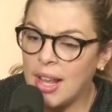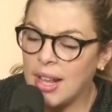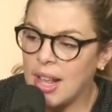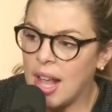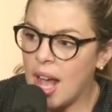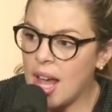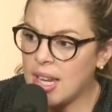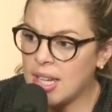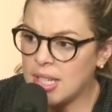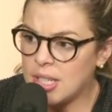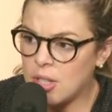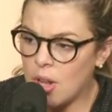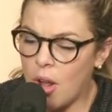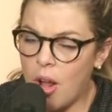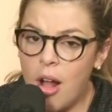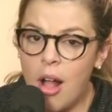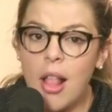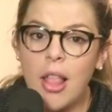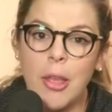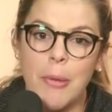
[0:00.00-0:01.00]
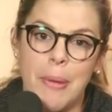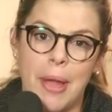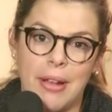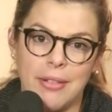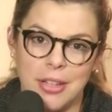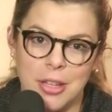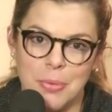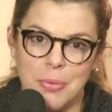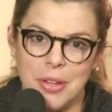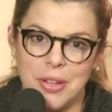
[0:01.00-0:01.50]
God is all
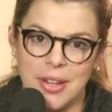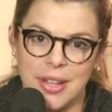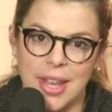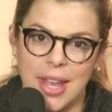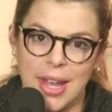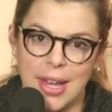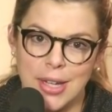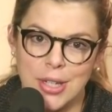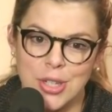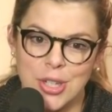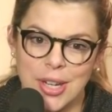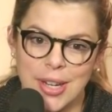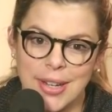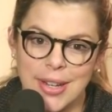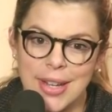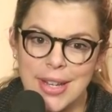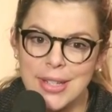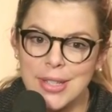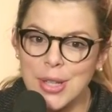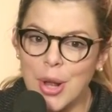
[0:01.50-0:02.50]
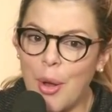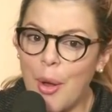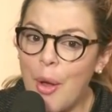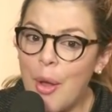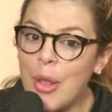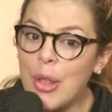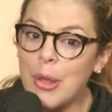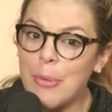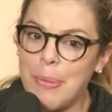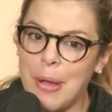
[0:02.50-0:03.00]
about communication. He is
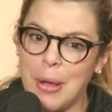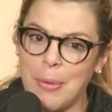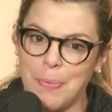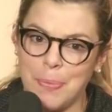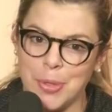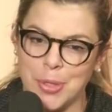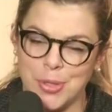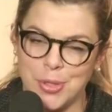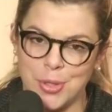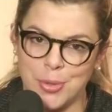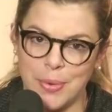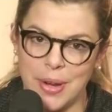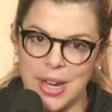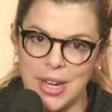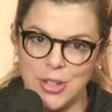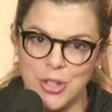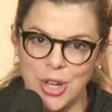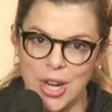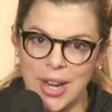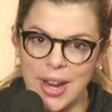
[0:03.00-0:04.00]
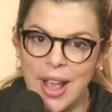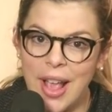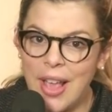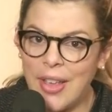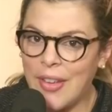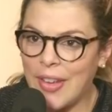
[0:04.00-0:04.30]
all about persuasion.